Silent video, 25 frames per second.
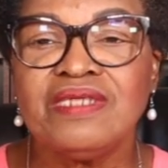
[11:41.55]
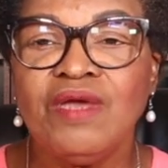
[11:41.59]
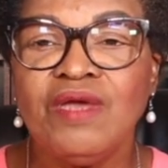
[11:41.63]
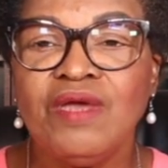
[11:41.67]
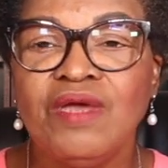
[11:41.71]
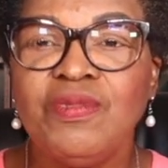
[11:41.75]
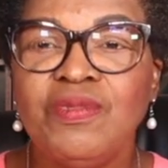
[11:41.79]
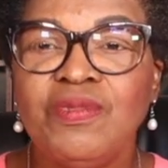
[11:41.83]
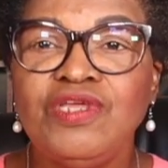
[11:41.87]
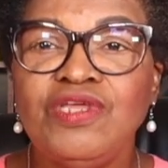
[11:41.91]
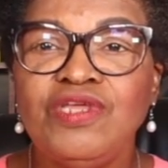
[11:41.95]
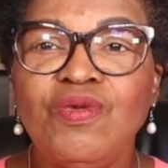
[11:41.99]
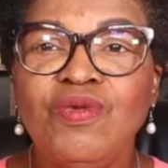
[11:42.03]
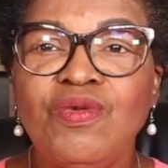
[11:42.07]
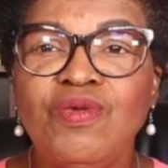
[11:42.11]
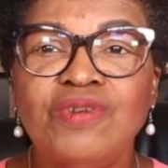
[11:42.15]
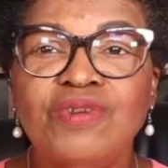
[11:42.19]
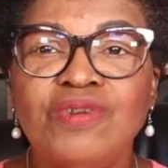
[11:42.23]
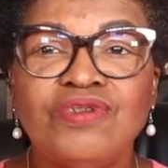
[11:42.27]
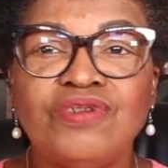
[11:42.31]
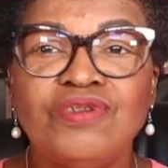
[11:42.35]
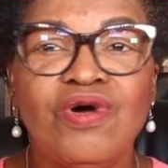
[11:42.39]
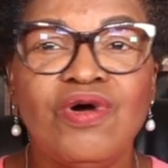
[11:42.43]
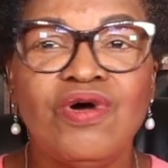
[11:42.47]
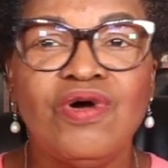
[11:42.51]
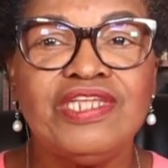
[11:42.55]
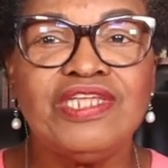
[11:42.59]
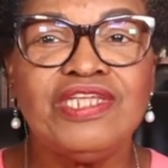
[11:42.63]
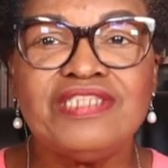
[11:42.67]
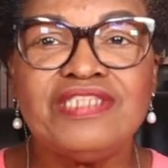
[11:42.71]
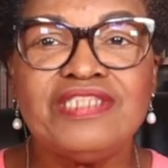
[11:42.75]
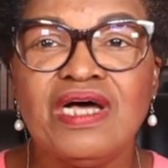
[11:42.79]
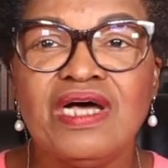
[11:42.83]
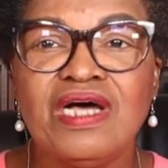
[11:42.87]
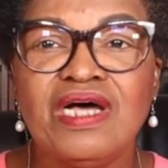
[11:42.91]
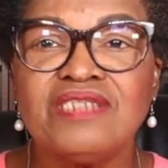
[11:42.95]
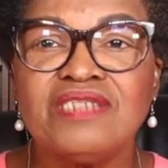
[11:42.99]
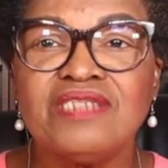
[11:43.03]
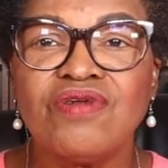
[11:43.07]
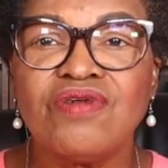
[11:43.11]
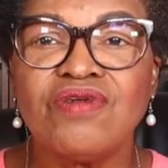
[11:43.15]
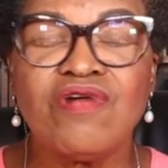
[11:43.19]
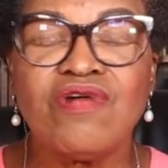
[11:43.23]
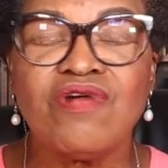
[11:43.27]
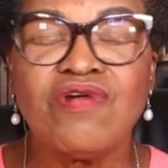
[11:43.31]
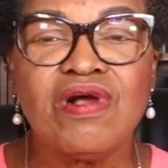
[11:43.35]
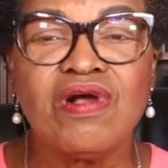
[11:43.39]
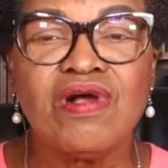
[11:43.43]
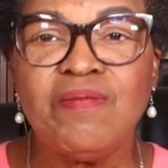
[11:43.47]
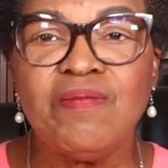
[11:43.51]
Whether you want to call it tasks or
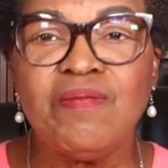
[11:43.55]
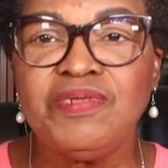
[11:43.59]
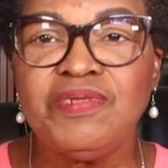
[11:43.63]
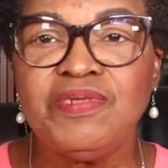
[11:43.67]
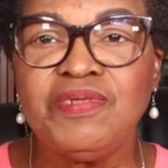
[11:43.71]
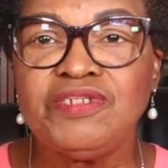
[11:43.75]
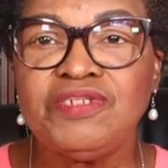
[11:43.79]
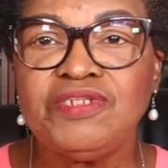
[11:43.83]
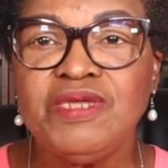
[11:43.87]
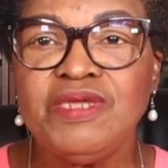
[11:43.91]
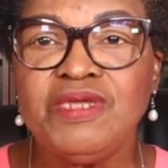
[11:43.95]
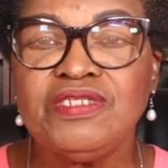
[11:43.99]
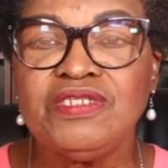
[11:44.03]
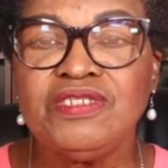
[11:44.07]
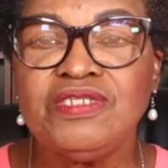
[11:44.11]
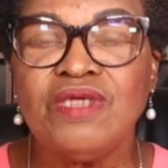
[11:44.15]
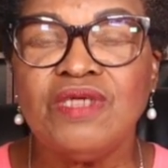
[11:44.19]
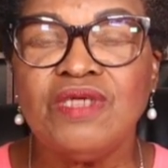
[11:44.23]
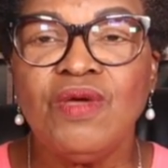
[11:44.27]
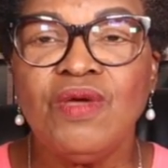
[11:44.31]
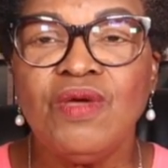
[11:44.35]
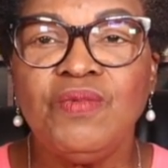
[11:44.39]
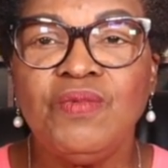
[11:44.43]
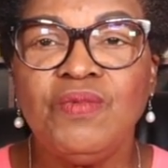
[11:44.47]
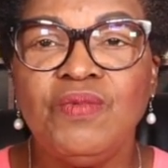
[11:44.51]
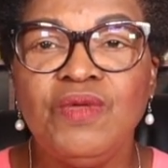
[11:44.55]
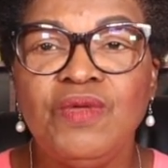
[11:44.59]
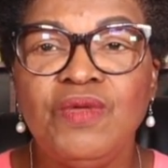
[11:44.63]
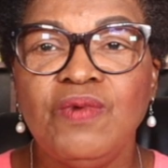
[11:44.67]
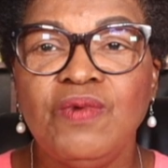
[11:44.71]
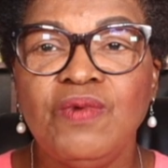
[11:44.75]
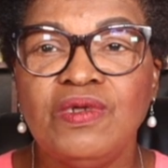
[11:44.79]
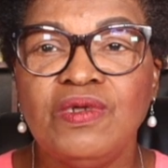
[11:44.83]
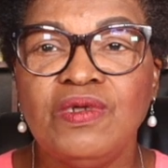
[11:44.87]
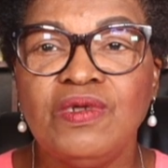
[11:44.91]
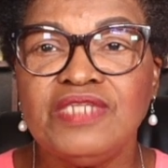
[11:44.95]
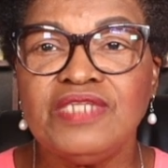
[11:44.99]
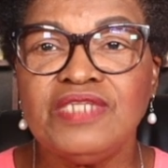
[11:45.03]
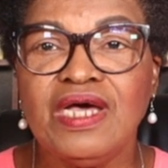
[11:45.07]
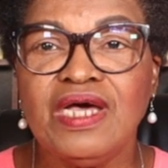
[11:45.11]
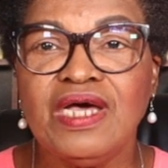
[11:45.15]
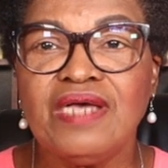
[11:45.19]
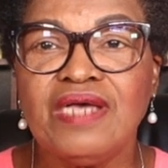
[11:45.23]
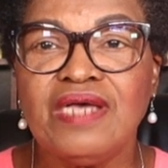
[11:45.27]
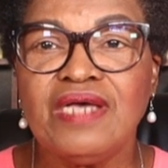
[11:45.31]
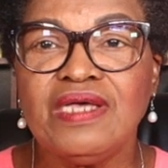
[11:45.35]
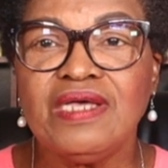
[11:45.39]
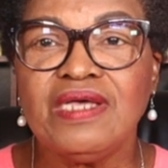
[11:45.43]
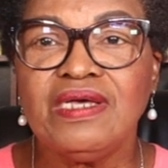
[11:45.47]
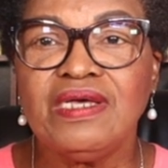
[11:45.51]
accomplishments, we want
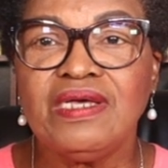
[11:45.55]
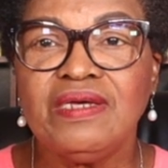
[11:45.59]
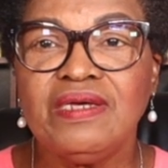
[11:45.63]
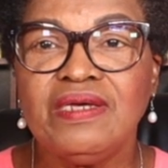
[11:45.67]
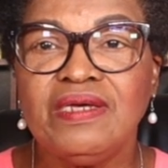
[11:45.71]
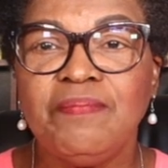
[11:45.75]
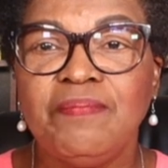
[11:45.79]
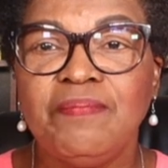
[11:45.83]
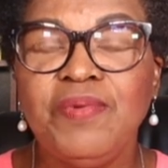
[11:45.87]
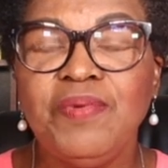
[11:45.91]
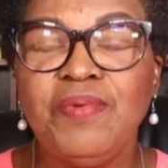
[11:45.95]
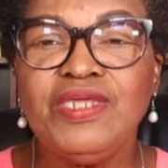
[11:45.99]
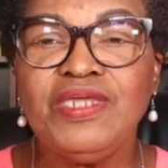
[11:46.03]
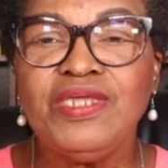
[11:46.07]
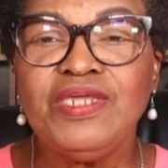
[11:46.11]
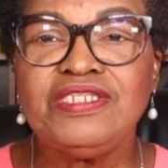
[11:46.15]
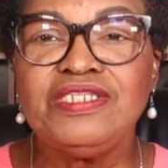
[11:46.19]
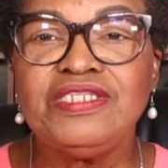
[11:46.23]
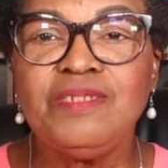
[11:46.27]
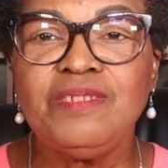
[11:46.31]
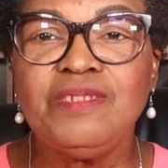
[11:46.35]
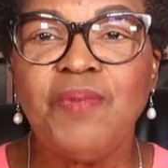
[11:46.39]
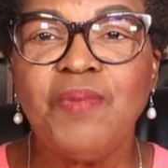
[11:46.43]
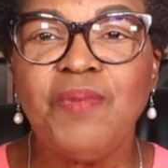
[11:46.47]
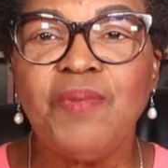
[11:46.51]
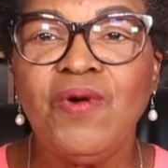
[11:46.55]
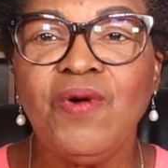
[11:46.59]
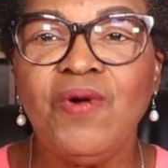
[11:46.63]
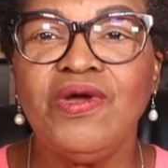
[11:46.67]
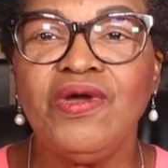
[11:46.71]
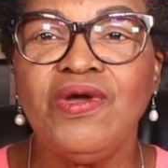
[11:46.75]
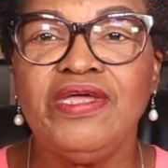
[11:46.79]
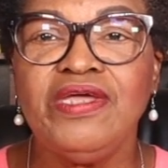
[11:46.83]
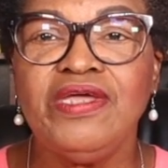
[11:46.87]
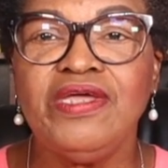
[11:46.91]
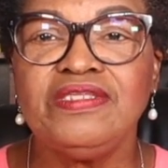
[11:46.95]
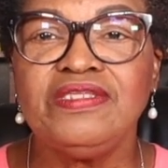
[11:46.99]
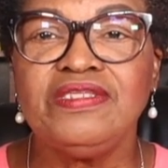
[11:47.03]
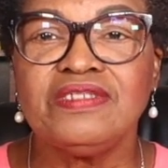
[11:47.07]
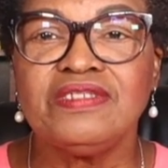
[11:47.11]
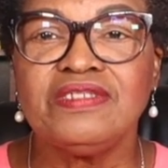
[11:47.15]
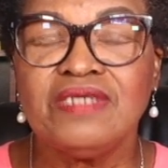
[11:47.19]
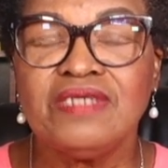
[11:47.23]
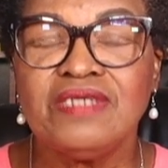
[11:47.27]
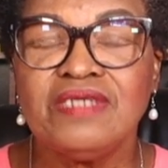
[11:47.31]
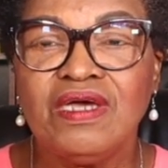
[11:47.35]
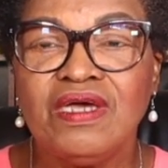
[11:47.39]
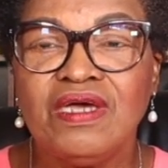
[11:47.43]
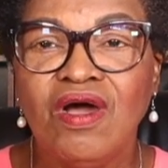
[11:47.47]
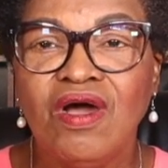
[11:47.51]
a bulleted point
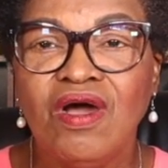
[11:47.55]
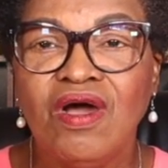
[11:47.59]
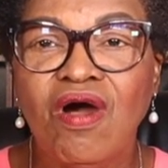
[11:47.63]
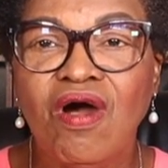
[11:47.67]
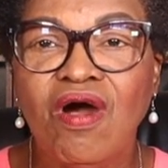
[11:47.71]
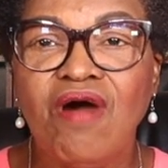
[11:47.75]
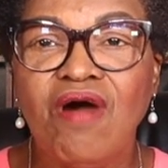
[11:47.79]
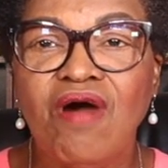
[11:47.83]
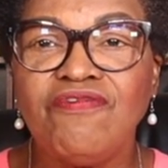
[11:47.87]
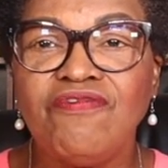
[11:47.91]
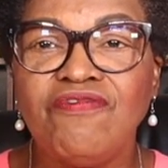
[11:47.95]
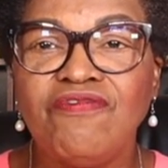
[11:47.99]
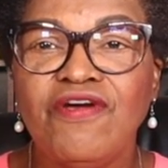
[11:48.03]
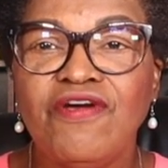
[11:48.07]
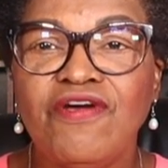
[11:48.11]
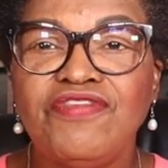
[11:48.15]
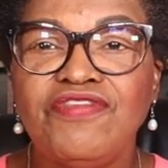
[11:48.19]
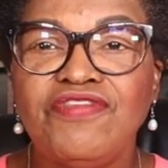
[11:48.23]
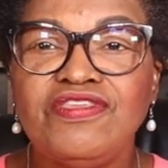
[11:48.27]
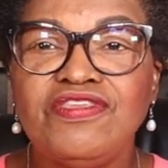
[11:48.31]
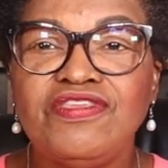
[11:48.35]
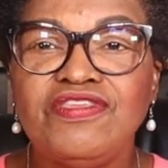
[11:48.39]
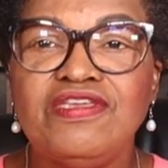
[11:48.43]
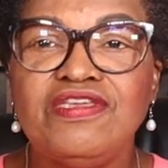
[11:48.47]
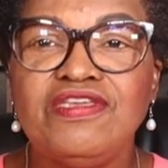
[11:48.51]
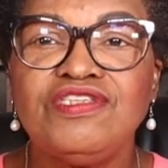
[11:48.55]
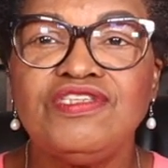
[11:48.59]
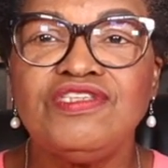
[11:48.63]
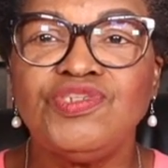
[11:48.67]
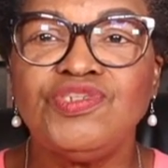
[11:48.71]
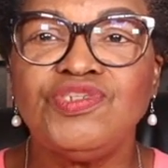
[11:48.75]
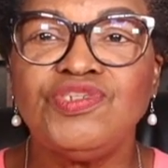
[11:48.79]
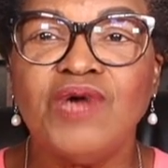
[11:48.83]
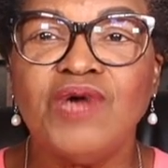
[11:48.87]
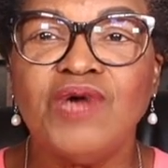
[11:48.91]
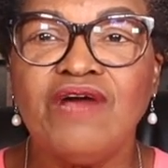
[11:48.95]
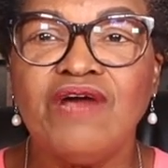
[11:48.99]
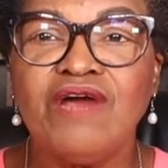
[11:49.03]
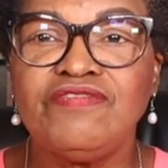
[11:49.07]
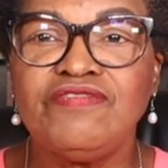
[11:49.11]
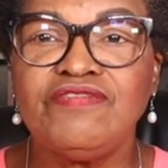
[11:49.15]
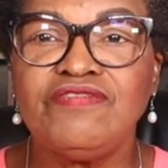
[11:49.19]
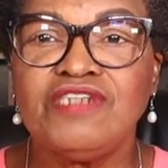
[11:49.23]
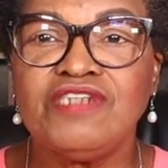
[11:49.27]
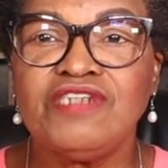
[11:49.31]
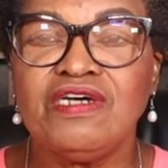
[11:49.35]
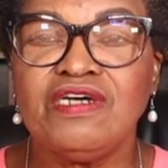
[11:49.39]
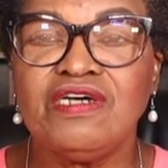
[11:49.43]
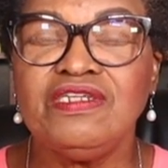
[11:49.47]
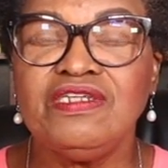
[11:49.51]
of the things you have
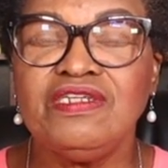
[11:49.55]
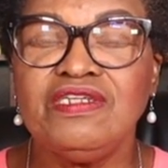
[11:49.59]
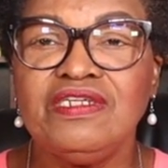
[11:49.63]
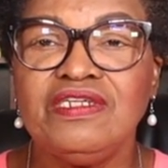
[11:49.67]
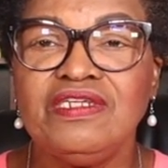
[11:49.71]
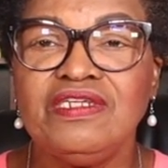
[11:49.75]
done